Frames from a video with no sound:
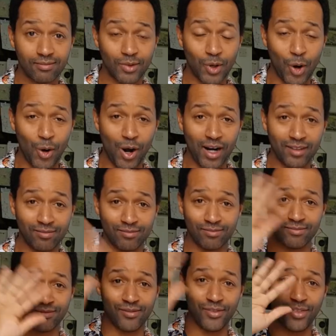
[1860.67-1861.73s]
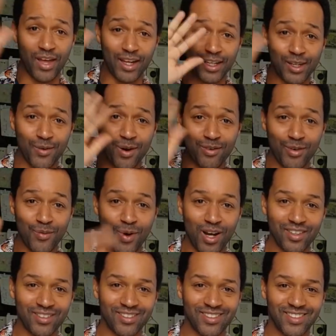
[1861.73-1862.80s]
All right. Thank you,
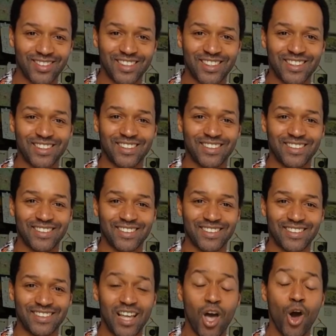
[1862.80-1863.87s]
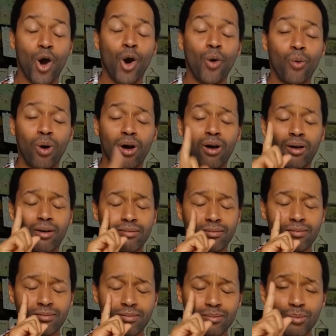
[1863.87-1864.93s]
everyone. Oh,
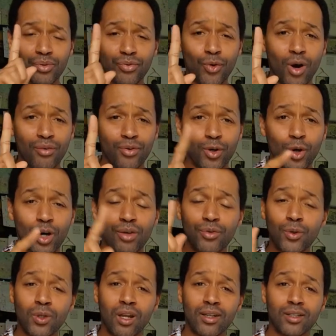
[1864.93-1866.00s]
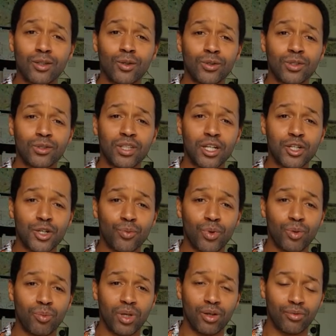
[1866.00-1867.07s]
before I forgot, if you'd like a consultation
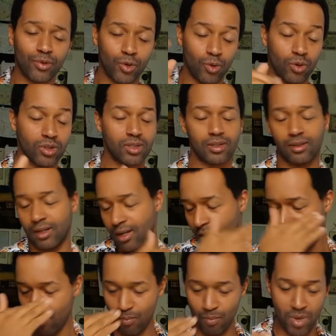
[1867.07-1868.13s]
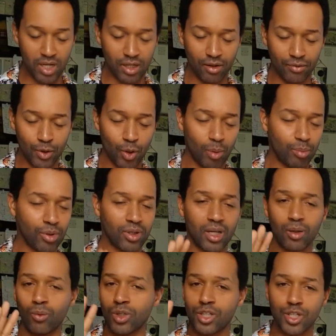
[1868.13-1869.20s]
with me, of course, many of you are booking,
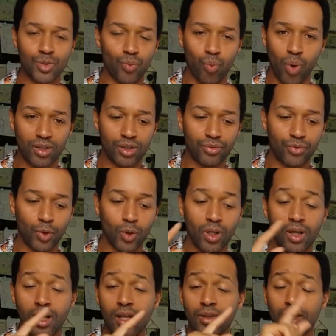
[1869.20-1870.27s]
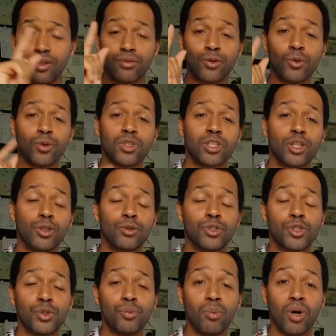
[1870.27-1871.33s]
which is wonderful. Then, of course, go
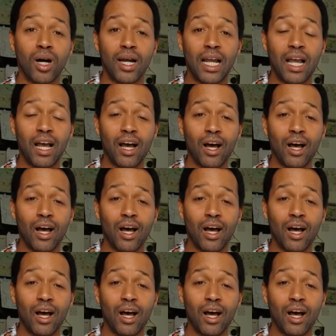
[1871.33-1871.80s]
to my